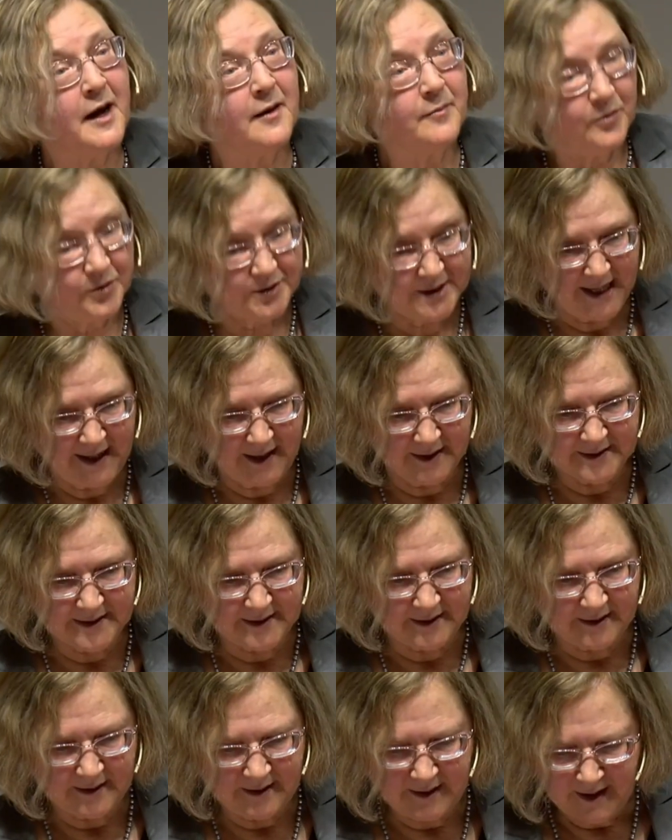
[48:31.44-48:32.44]
about
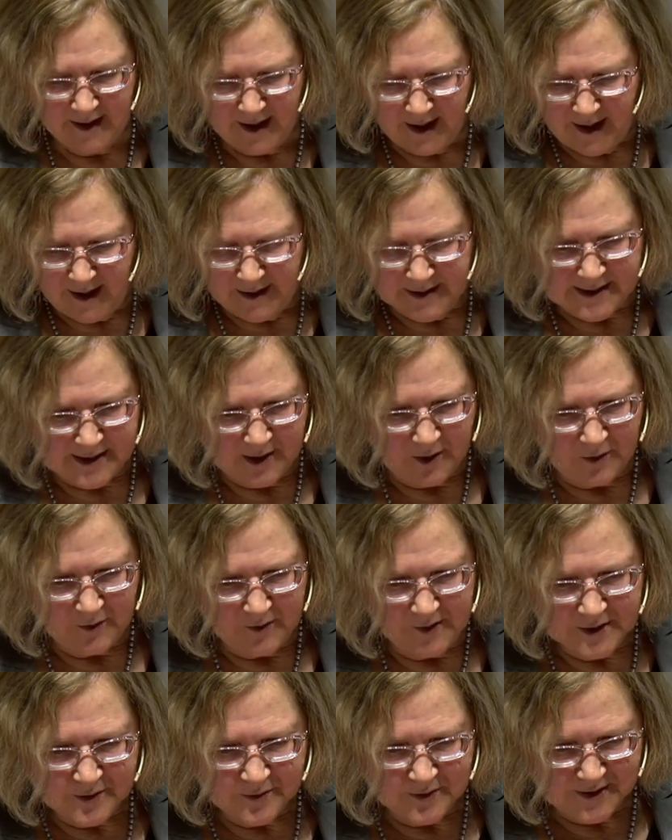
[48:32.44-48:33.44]
mortality. So
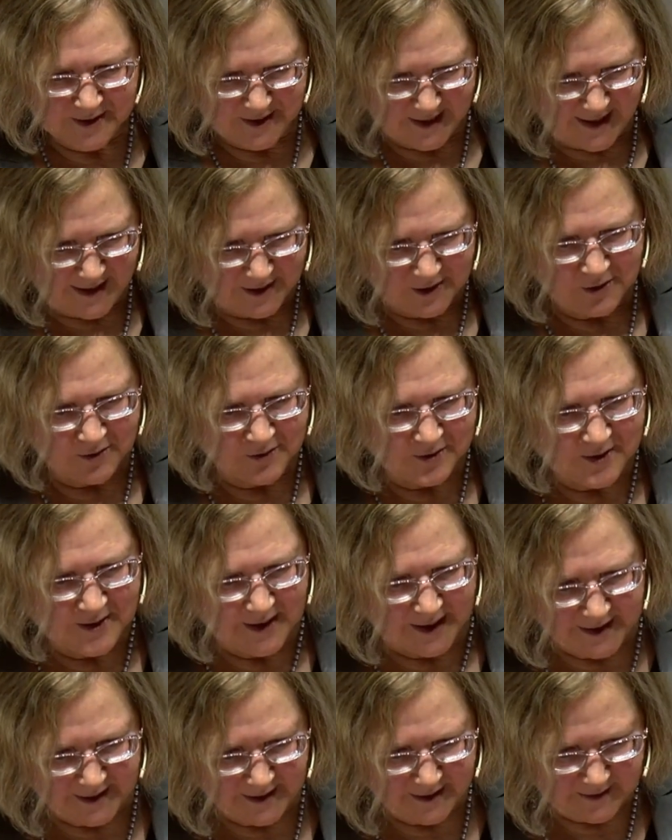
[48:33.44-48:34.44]
this was the actual
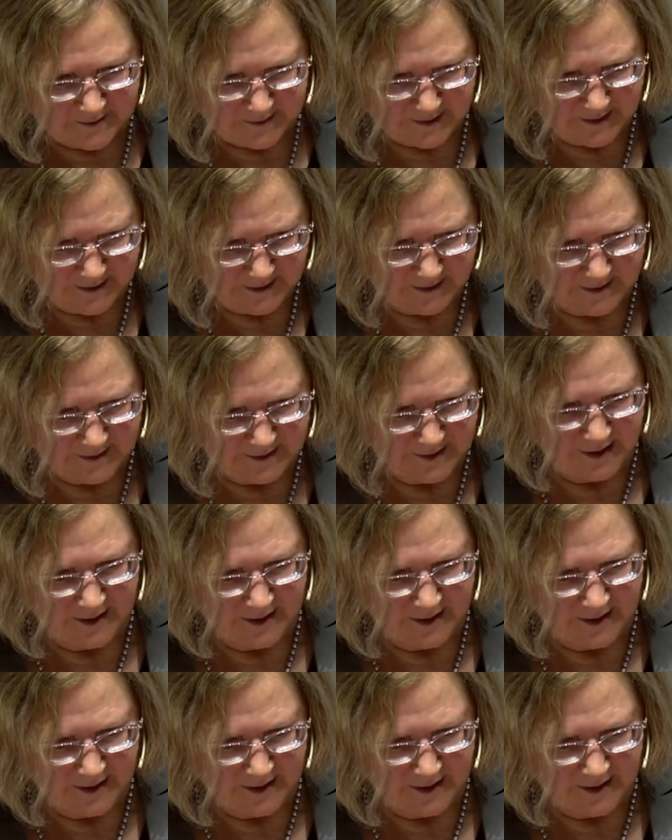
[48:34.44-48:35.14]
study in